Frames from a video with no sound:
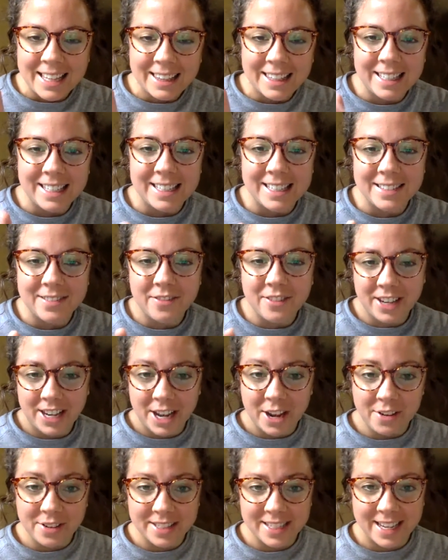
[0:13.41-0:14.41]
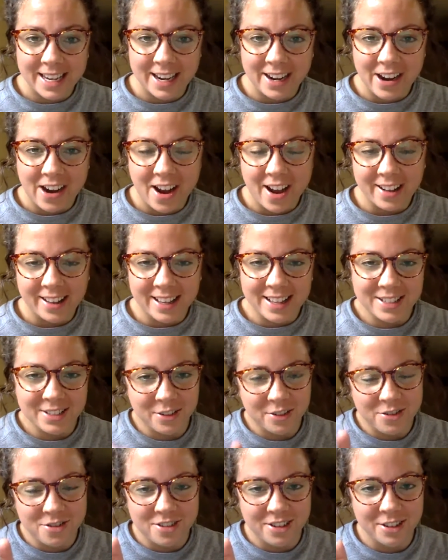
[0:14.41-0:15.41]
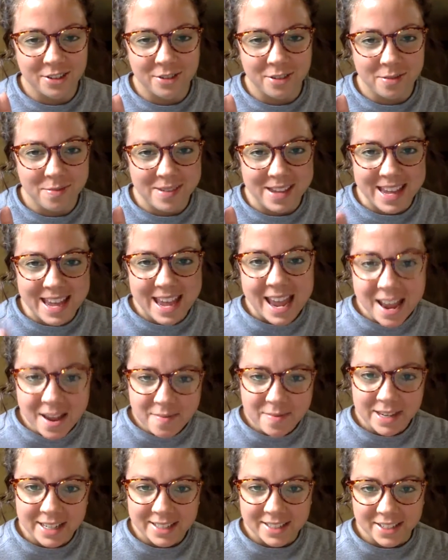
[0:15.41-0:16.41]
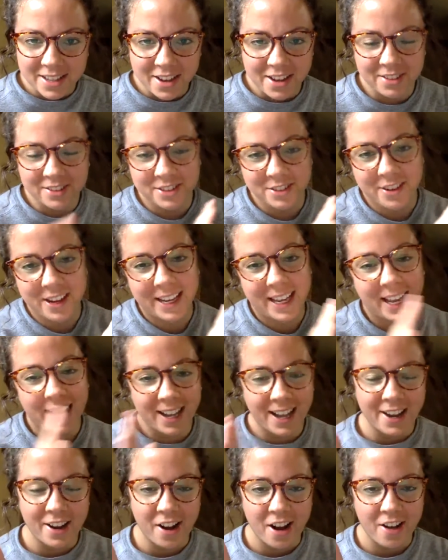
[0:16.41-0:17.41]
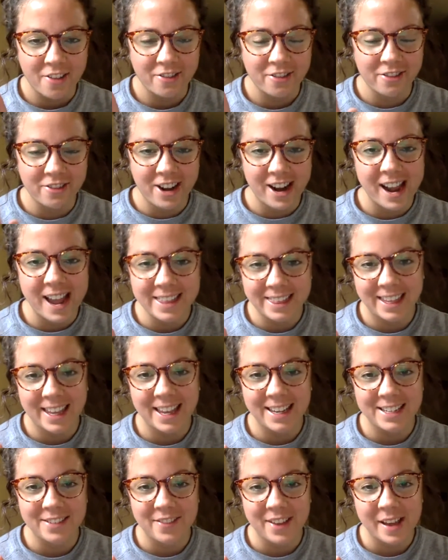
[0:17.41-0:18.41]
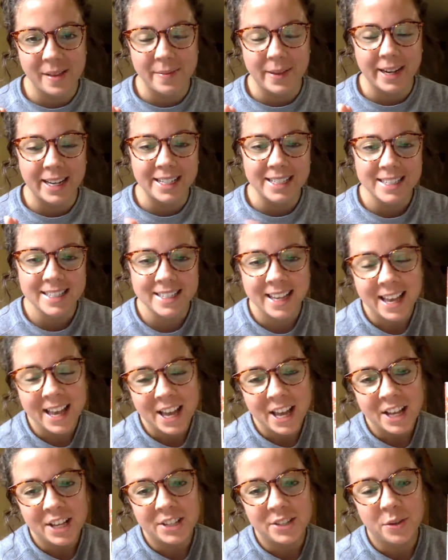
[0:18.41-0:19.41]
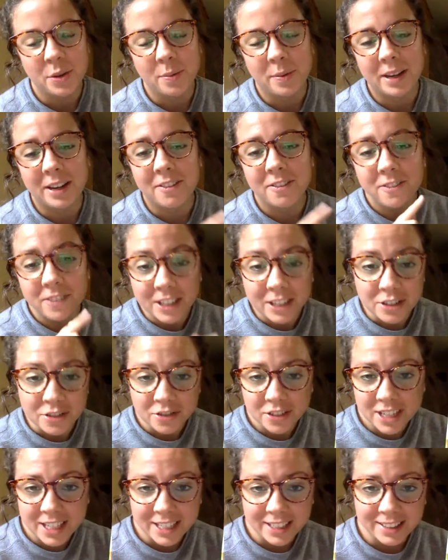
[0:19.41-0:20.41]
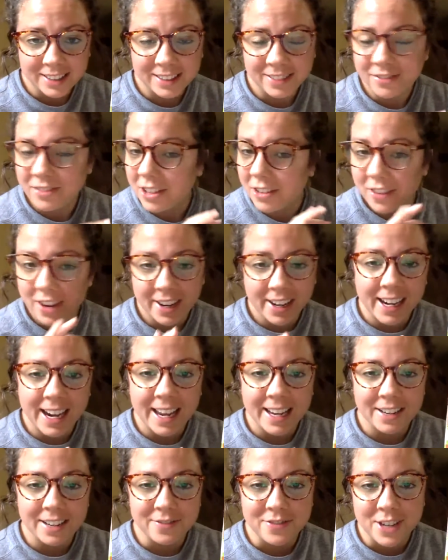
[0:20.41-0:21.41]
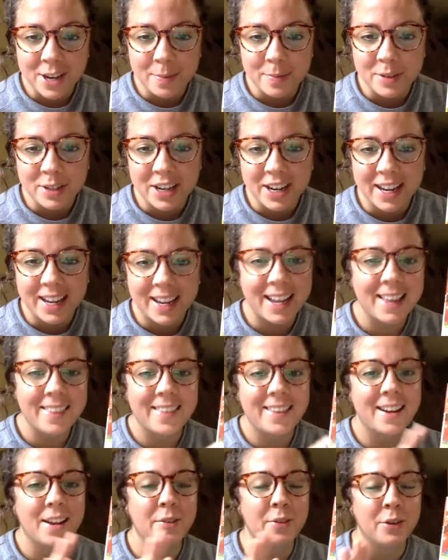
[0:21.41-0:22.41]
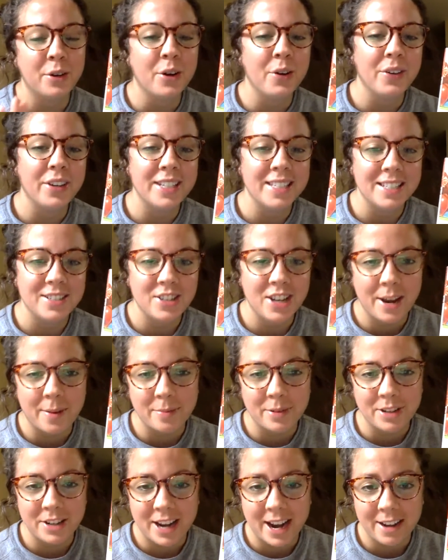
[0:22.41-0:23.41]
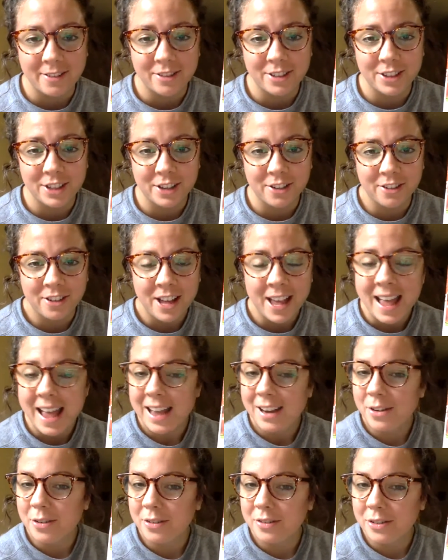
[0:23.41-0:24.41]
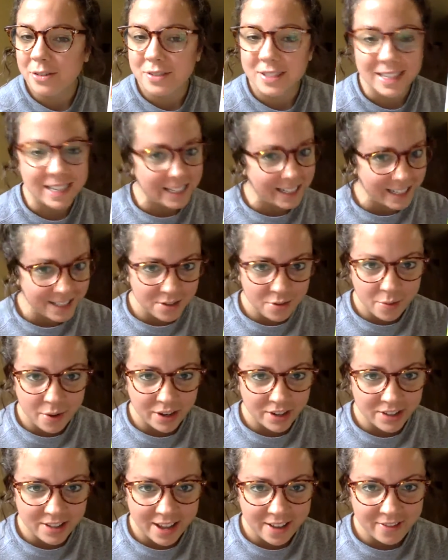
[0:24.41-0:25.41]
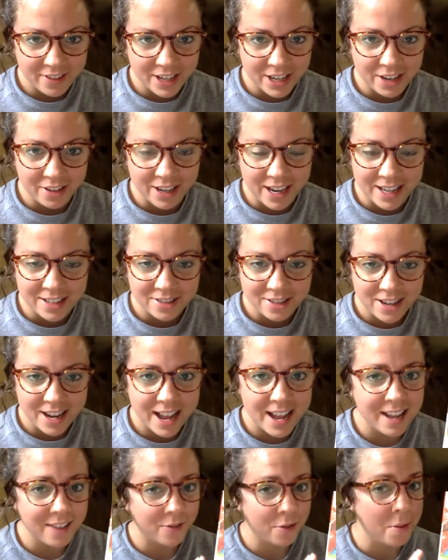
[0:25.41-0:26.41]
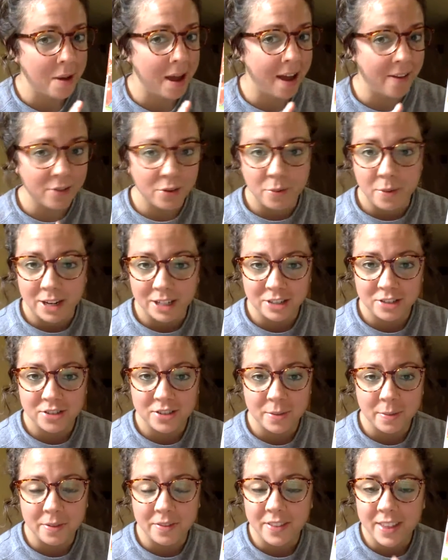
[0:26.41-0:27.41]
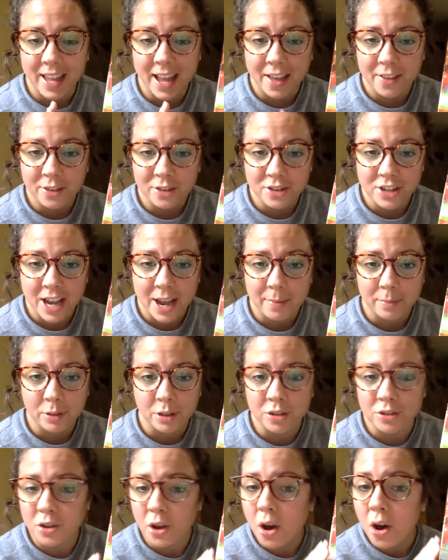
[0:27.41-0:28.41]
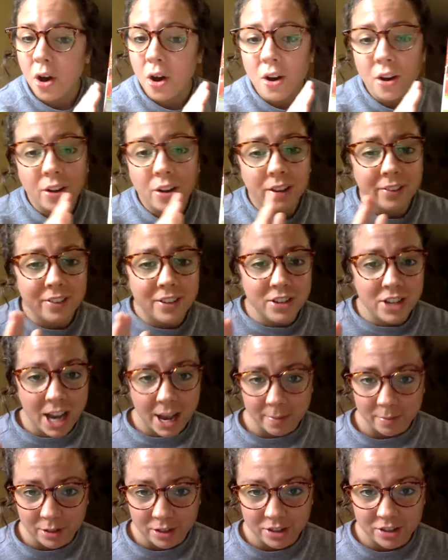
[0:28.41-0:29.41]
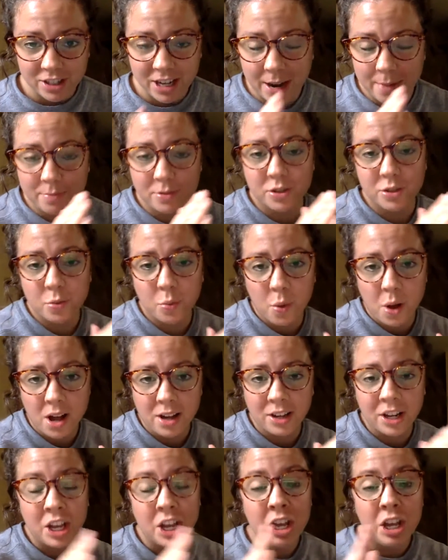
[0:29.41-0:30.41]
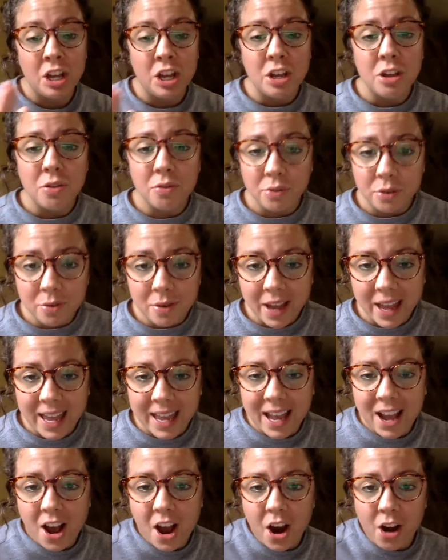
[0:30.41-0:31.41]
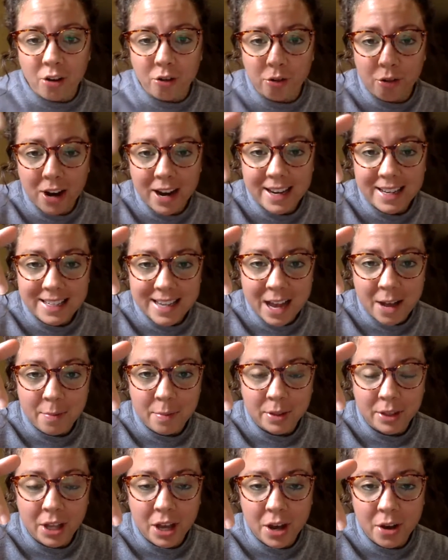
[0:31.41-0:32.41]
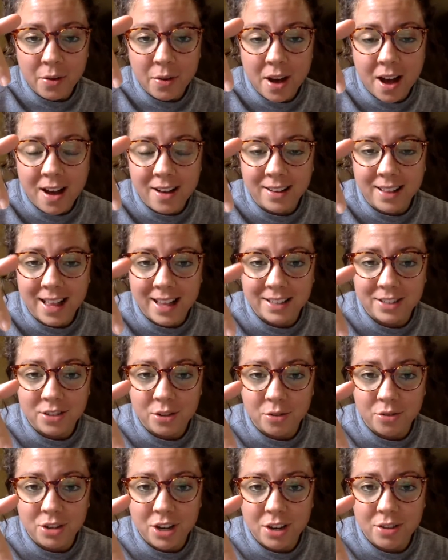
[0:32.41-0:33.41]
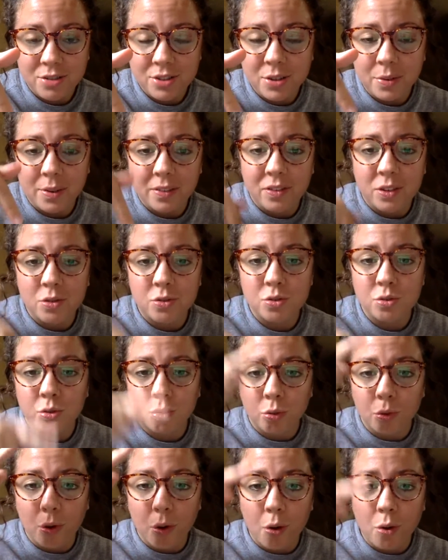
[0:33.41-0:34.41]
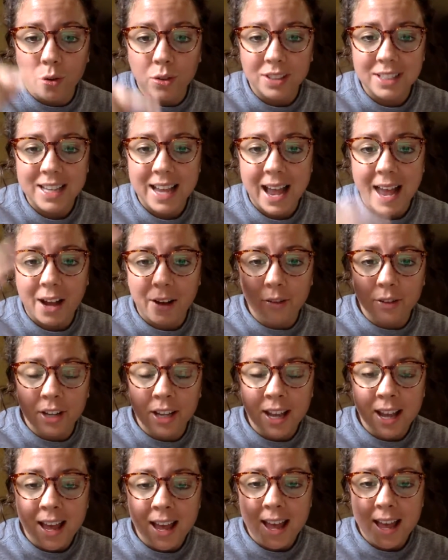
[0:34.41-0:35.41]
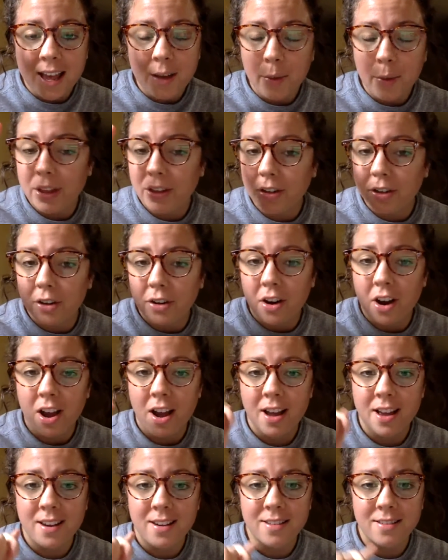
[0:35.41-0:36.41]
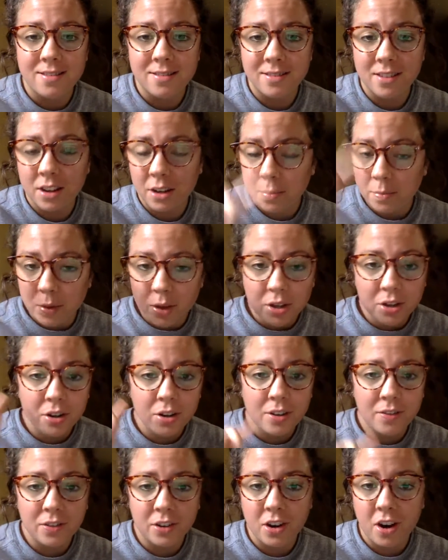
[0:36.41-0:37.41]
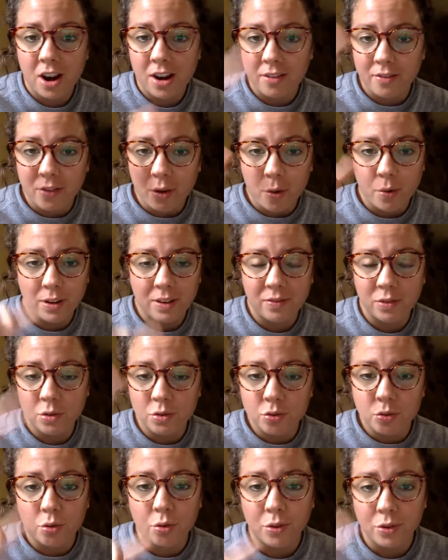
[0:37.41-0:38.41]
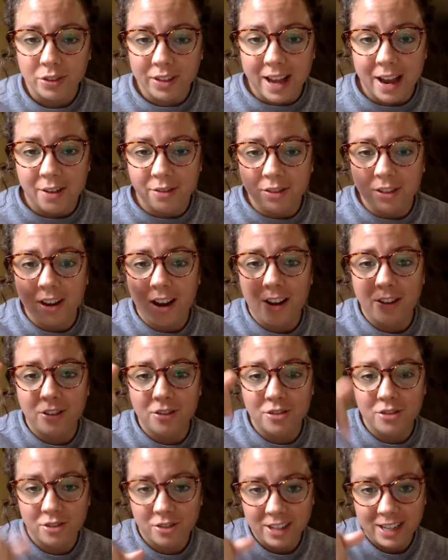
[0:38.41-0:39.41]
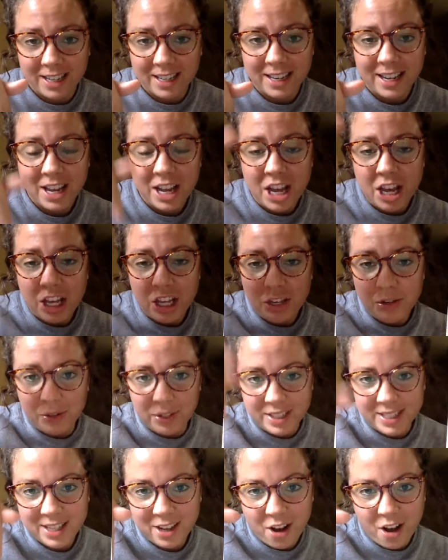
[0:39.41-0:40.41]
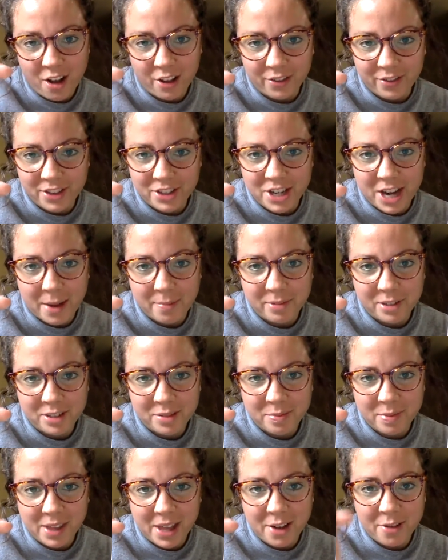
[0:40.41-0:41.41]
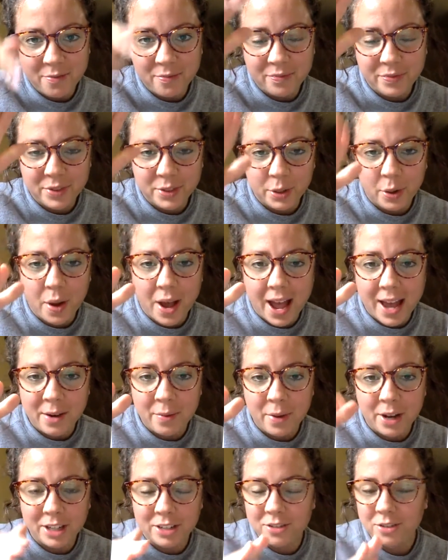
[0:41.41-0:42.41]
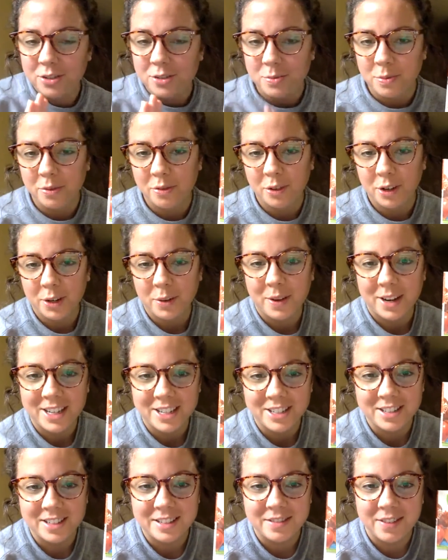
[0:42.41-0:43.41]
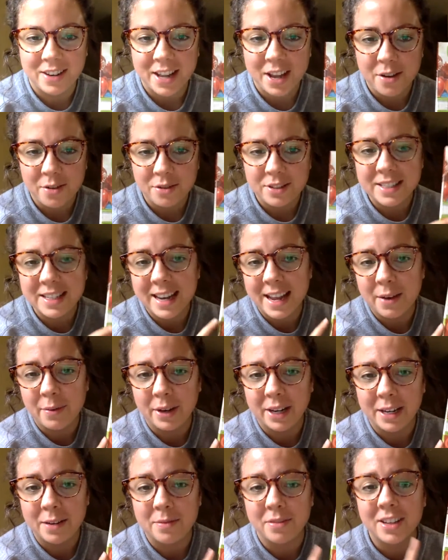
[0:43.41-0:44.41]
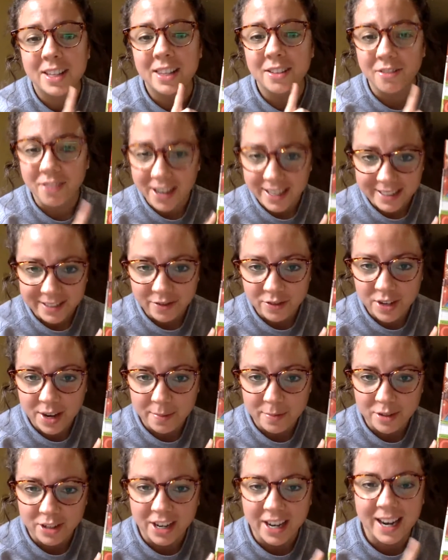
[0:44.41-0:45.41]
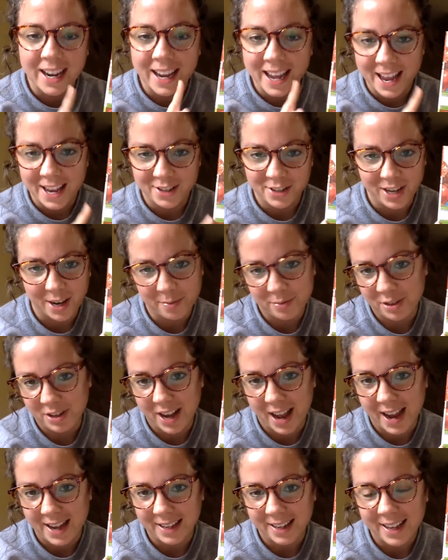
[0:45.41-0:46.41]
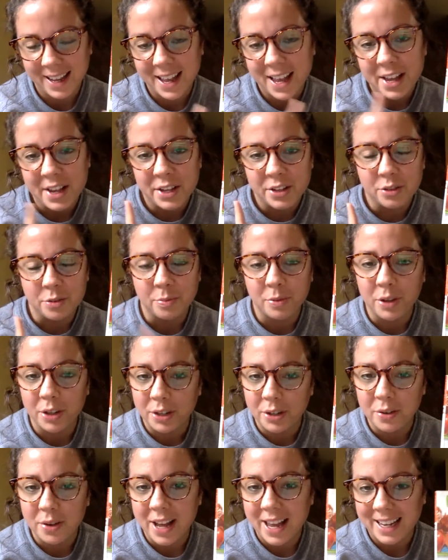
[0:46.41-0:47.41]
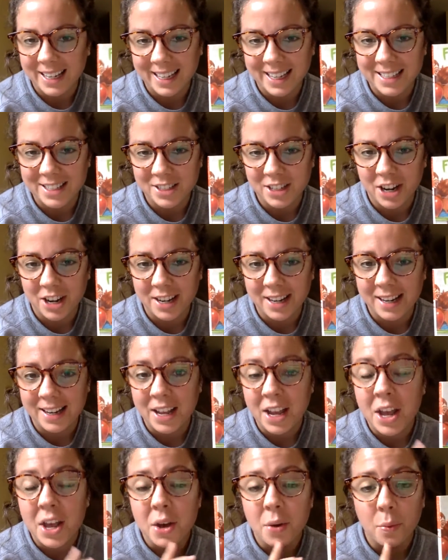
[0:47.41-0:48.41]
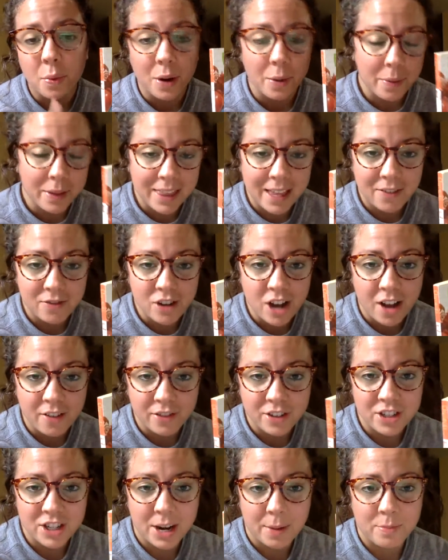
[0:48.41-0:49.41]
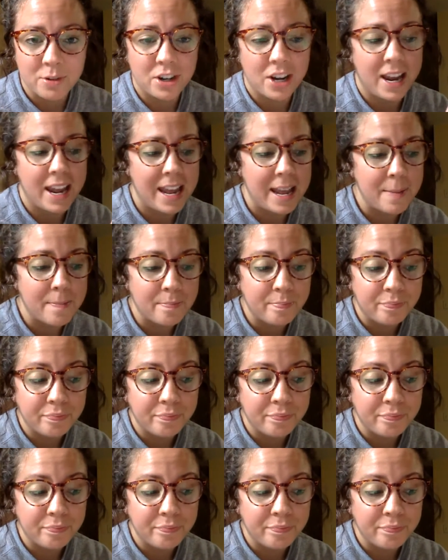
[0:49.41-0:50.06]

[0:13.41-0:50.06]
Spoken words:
These videos here on Class Dojo can only be 8 minutes long, so I get cut off right at the end of 8 minutes. So I'm going to finish reading the very end of chapter 8, and then I will go into chapter 9 with you. Now, if you didn't get to watch that video yesterday, if you haven't watched some of the other chapters, all of the chapters 1 through 8 are right down below on Class Dojo. So if you scroll down, whether you're on a computer, if you're on a phone, if you scroll down on your screen, you can see all of the chapters below. So go ahead and watch those before you watch this video. Today we're going to read the rest of chapter 8 and chapter 9. So I'm going to go ahead and get started. Where we left off in chapter 8,